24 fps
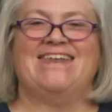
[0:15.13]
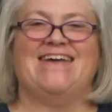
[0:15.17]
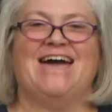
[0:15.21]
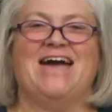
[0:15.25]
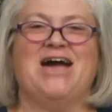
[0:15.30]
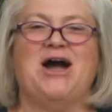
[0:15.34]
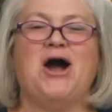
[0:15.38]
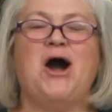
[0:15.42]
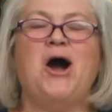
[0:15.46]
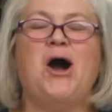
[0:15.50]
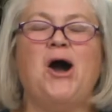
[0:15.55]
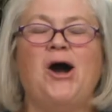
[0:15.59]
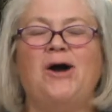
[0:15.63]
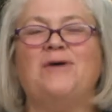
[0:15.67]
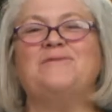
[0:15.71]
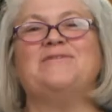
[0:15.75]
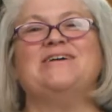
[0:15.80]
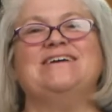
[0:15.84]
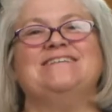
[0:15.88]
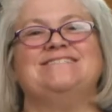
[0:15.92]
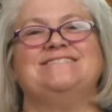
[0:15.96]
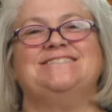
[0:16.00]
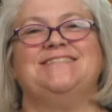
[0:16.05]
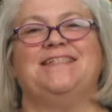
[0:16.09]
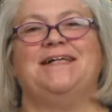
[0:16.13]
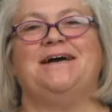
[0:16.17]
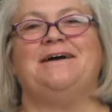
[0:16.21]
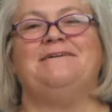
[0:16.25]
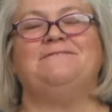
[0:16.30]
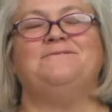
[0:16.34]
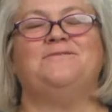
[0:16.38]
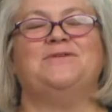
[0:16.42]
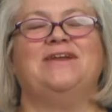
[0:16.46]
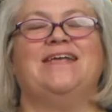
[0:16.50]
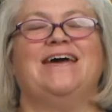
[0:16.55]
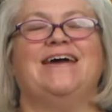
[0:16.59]
I always love
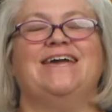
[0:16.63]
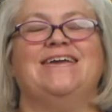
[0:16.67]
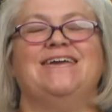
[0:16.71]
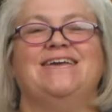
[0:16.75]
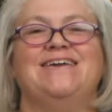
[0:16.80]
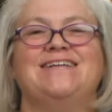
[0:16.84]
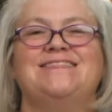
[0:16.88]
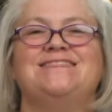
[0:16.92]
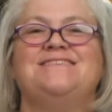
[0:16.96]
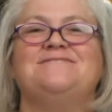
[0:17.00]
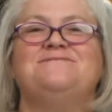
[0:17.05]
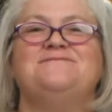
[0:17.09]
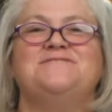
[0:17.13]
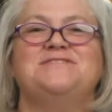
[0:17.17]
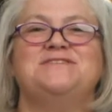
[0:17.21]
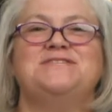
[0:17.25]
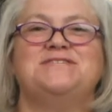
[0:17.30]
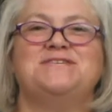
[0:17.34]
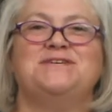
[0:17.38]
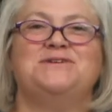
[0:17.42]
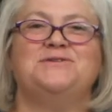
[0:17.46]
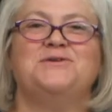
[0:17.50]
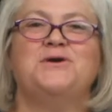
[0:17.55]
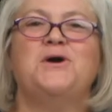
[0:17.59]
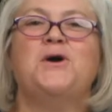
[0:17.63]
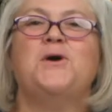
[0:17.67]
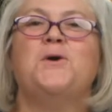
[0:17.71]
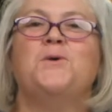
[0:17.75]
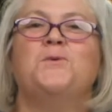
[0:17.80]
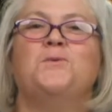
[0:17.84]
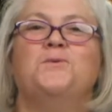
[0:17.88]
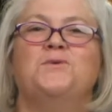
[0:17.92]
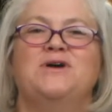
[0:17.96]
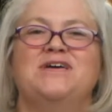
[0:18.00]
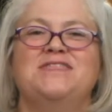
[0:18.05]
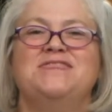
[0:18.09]
when I get to visit
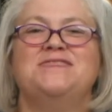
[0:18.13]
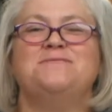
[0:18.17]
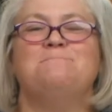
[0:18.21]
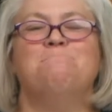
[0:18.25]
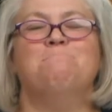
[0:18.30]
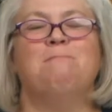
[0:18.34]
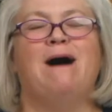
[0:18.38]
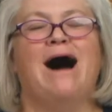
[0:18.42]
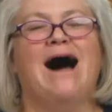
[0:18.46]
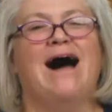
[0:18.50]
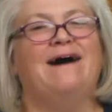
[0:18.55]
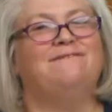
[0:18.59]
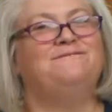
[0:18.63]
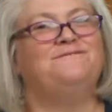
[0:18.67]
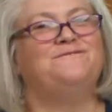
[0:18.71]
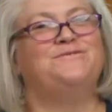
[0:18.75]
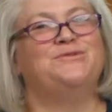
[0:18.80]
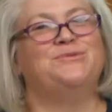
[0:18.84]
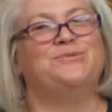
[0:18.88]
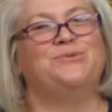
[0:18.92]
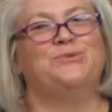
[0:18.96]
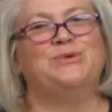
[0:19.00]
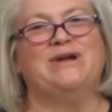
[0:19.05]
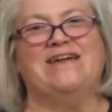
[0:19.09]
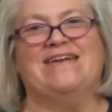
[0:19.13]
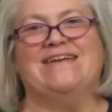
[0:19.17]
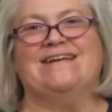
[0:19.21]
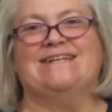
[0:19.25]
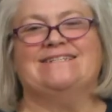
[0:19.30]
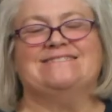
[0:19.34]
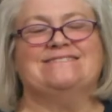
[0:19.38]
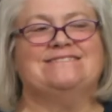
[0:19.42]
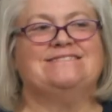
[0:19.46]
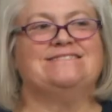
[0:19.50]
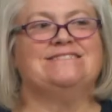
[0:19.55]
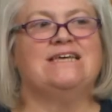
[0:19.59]
with my
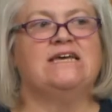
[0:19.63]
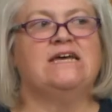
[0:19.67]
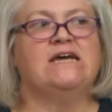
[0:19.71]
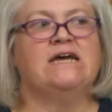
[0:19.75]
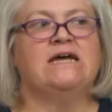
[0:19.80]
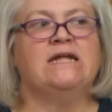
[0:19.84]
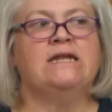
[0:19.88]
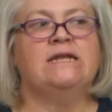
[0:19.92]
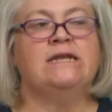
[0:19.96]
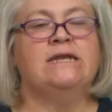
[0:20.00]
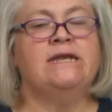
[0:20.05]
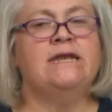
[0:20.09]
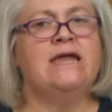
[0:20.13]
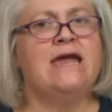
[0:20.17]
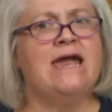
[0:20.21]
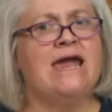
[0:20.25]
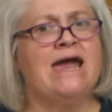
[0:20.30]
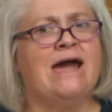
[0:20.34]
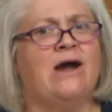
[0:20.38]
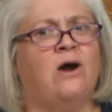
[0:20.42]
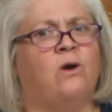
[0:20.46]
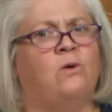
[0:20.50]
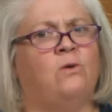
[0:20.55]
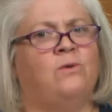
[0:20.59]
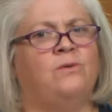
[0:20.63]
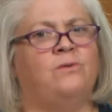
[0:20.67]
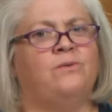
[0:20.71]
friends. Now,